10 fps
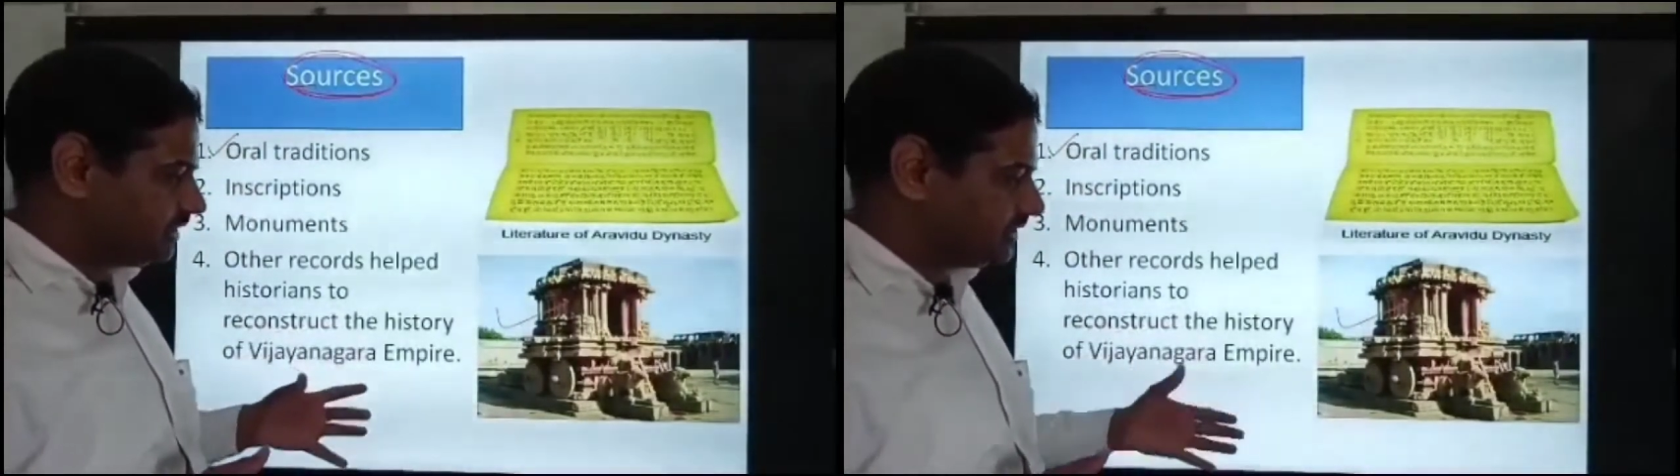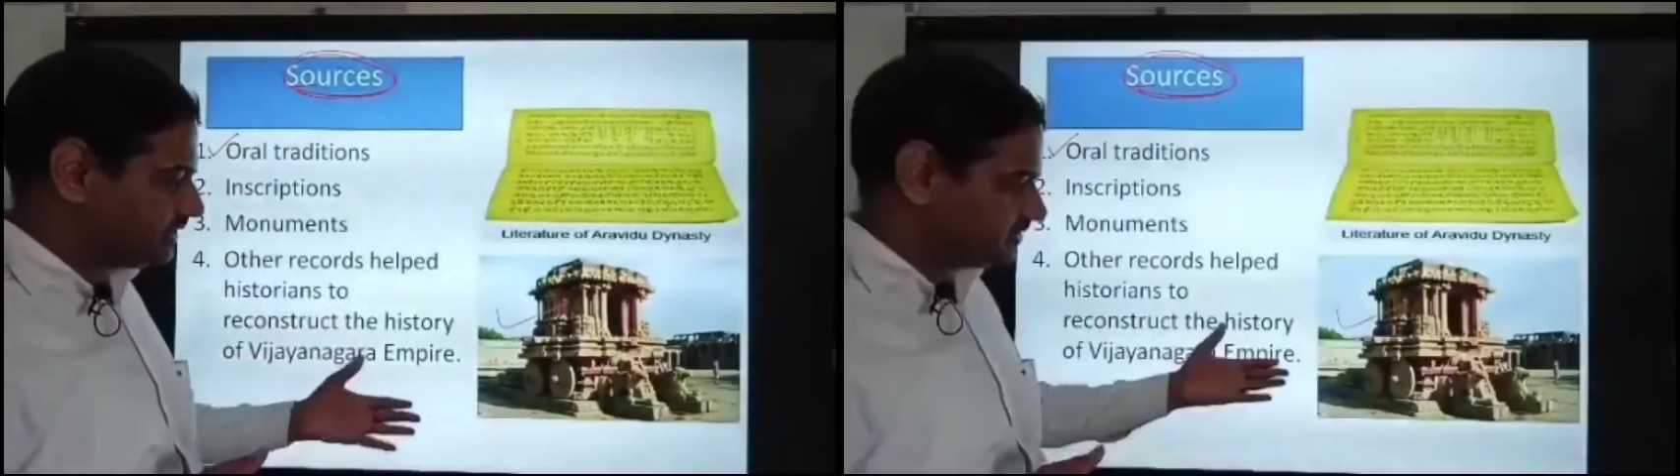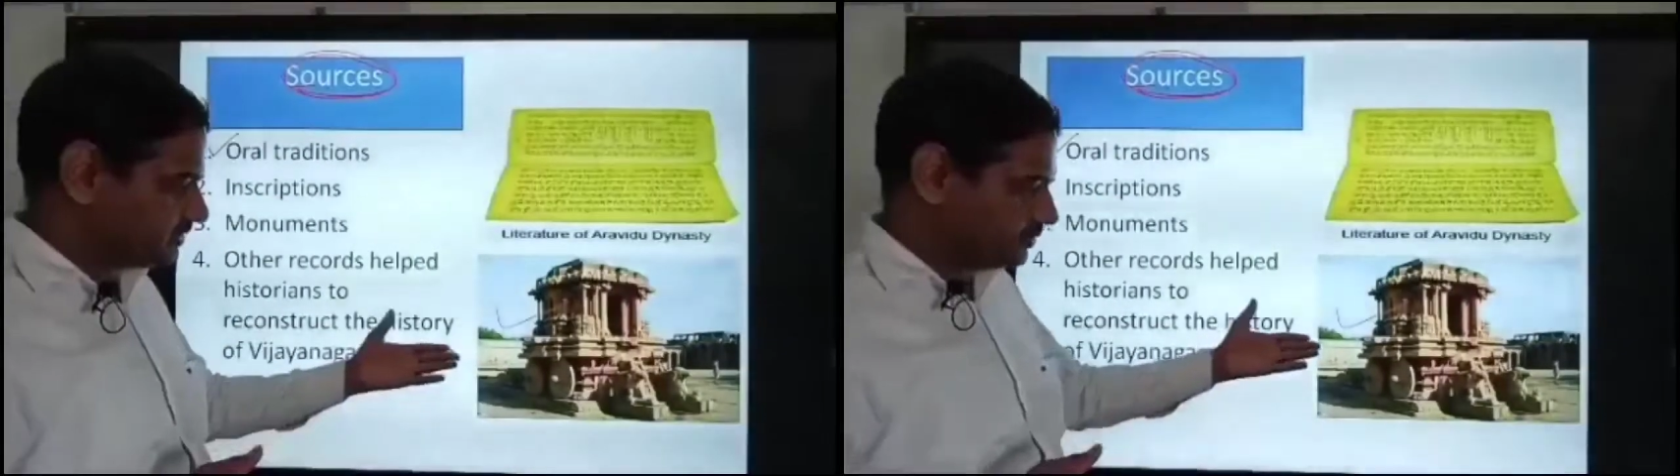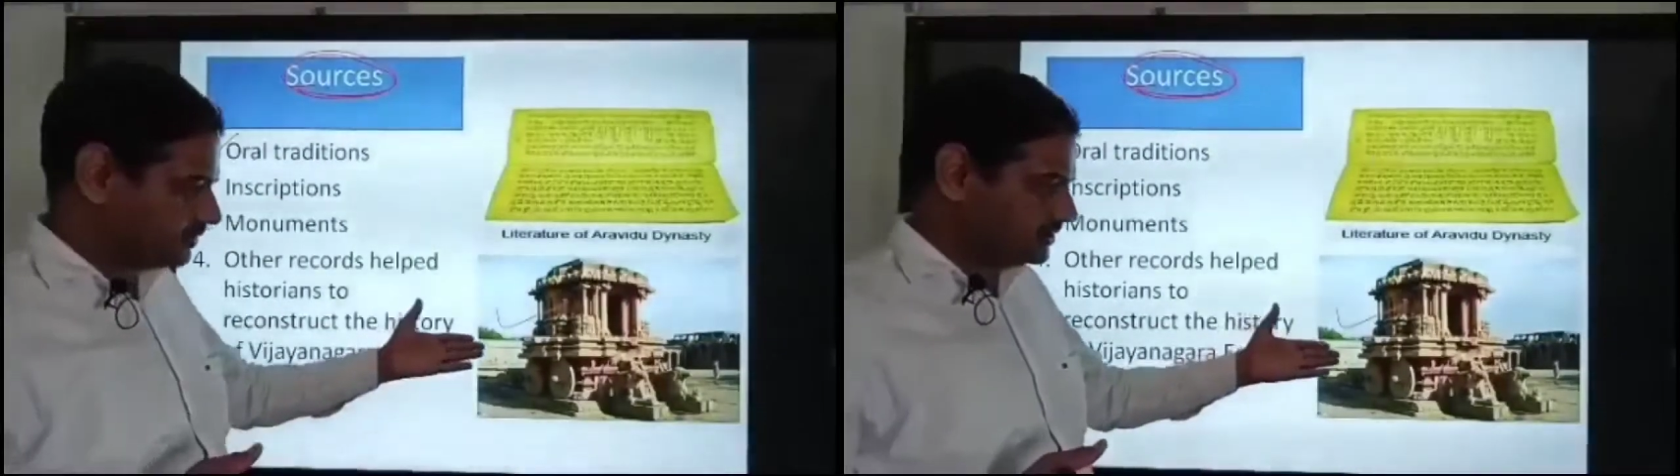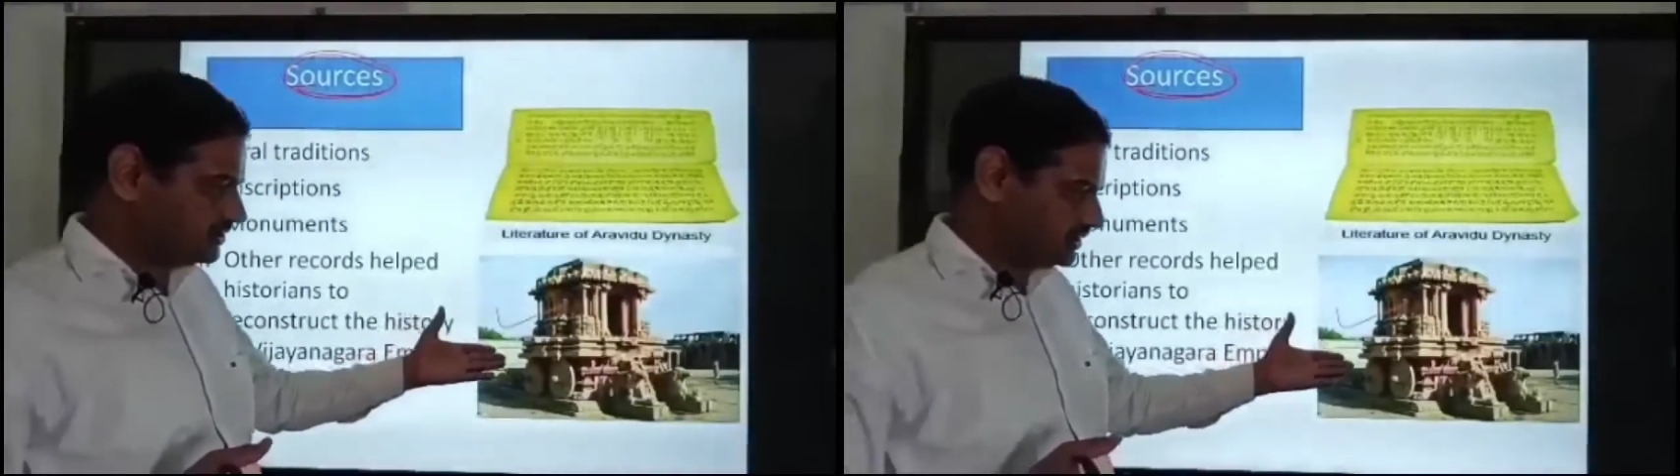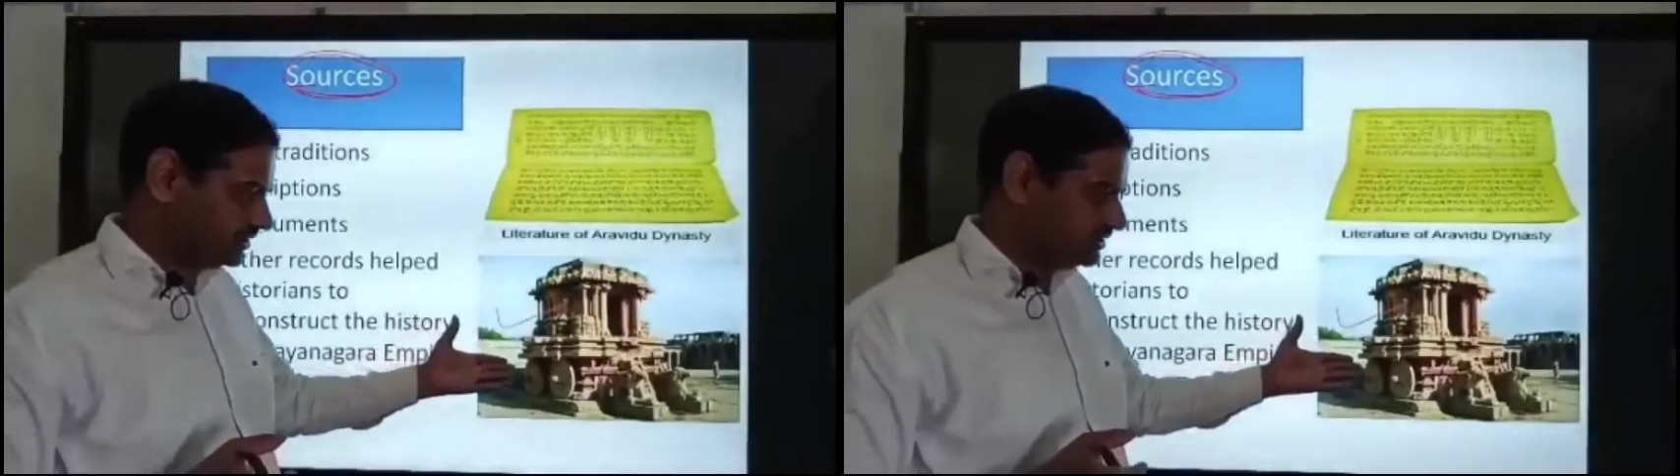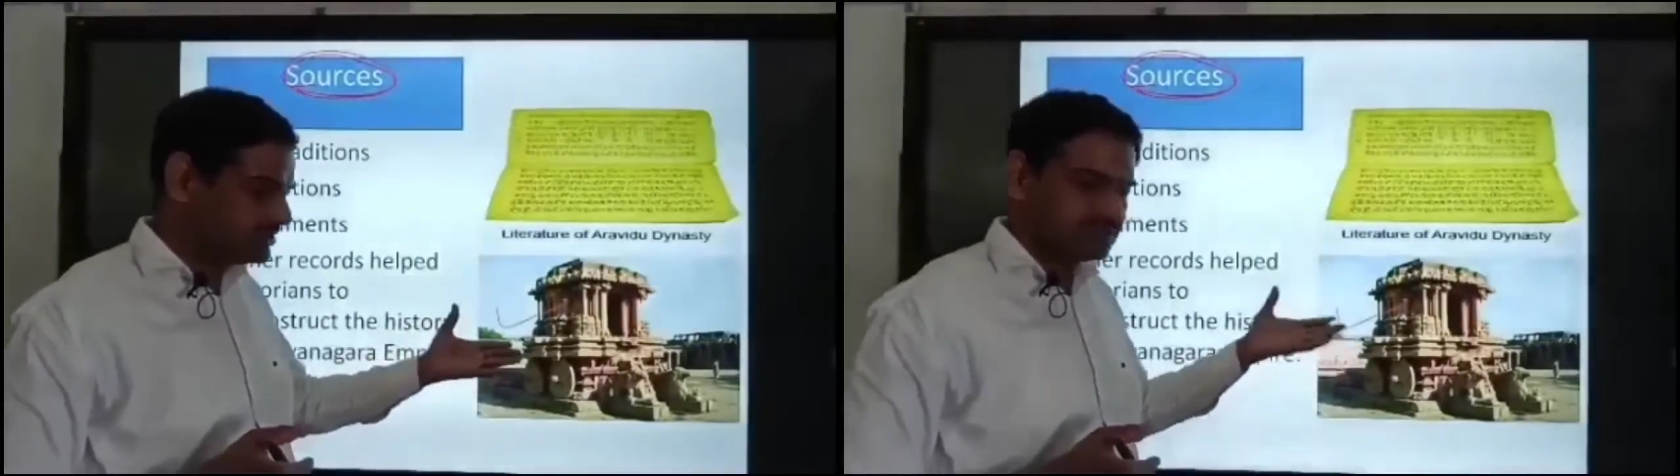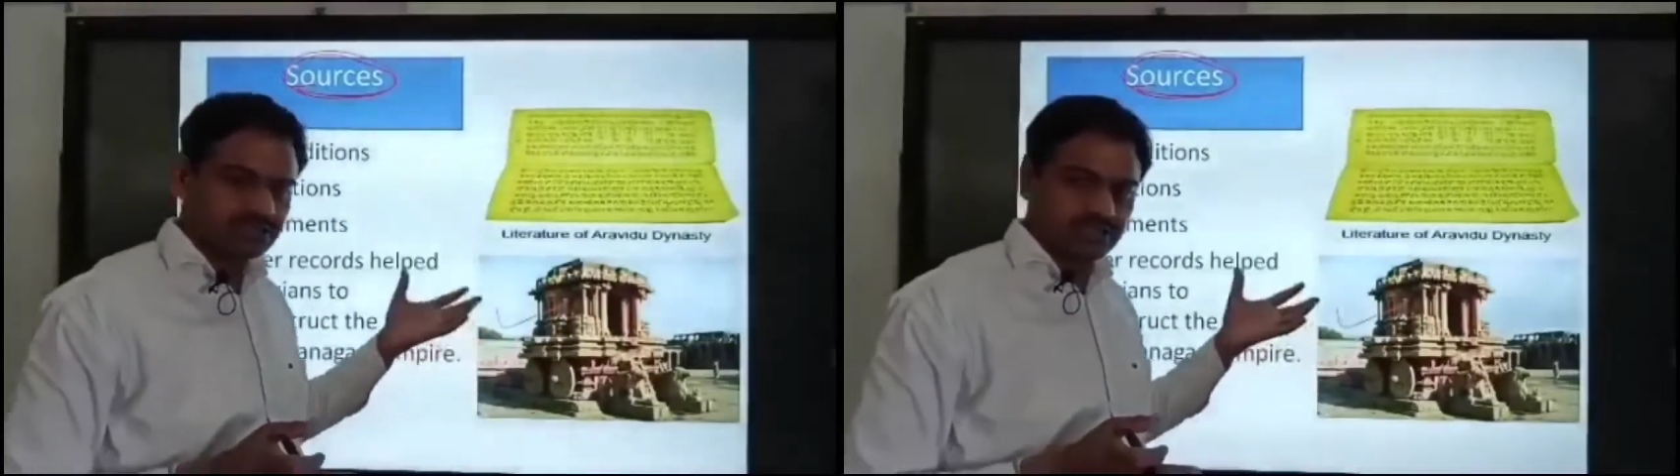and you can see this